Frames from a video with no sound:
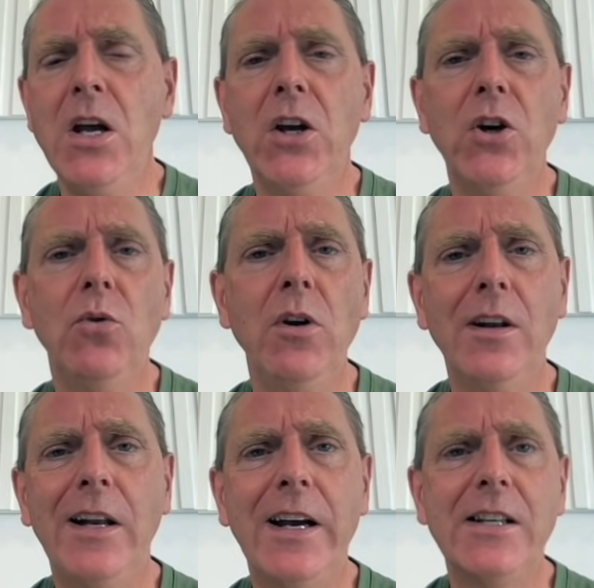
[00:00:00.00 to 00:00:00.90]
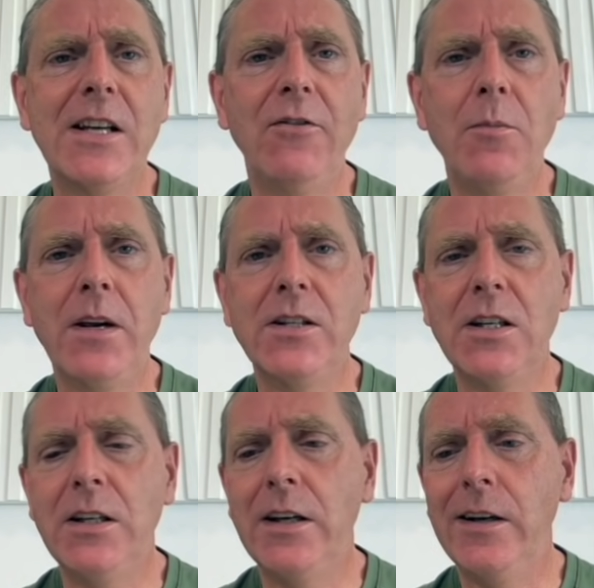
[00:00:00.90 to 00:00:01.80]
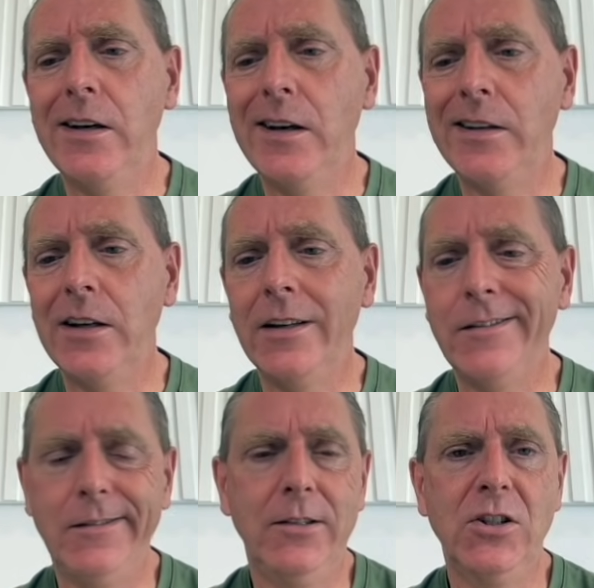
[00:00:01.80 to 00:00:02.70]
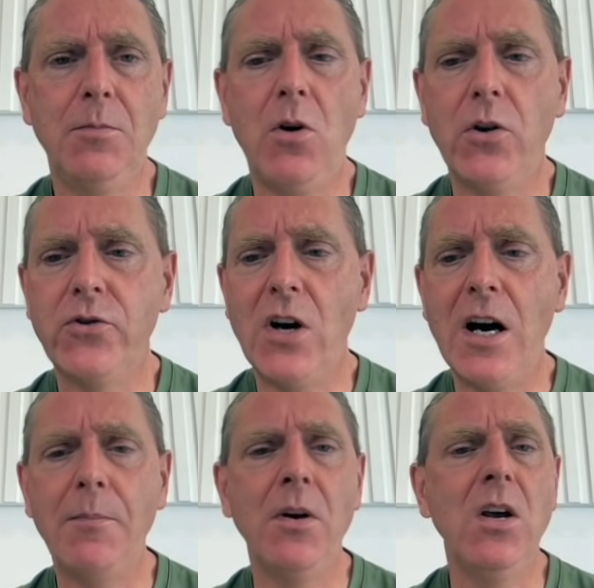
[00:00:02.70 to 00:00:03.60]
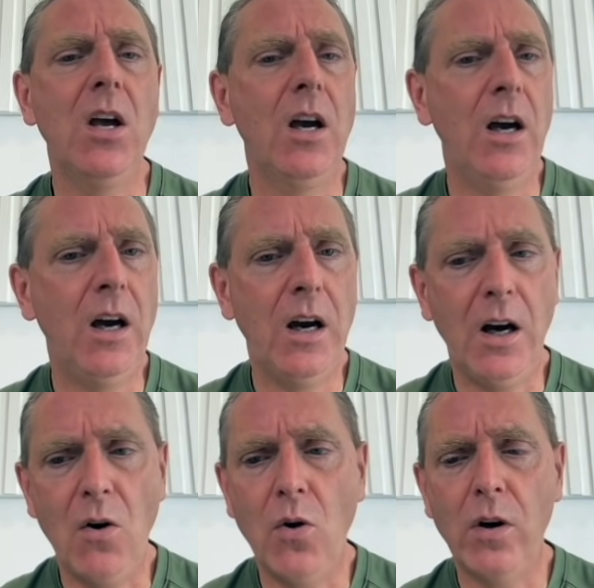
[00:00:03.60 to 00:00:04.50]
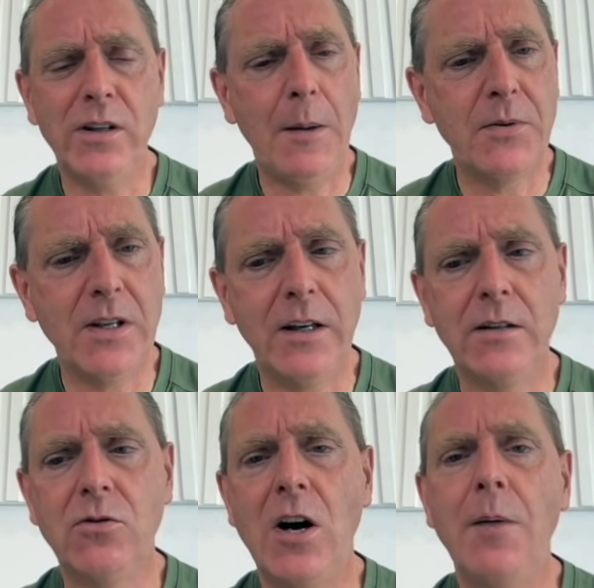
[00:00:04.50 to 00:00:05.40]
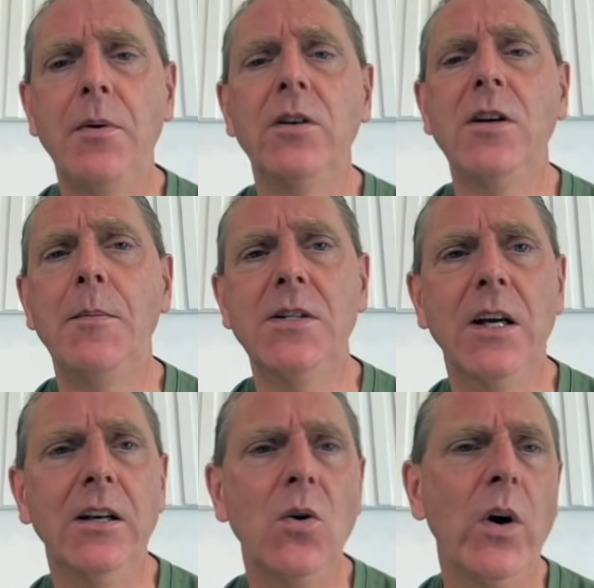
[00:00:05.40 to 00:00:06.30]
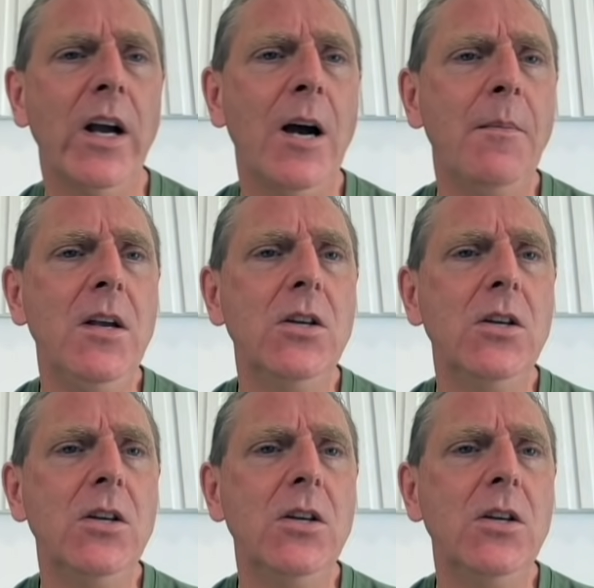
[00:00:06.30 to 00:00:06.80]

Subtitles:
You know, we may see a small drop or a 10% drop, a 10% going up.